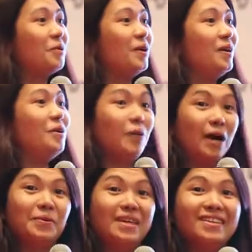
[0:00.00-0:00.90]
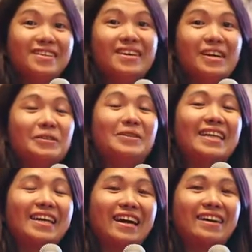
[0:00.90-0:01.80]
And
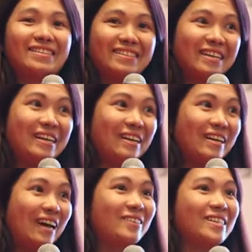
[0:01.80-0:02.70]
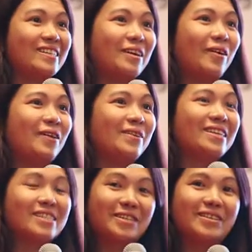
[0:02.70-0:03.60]
together with enterprises like
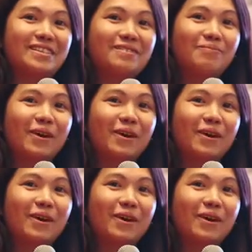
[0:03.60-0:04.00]
Huawei,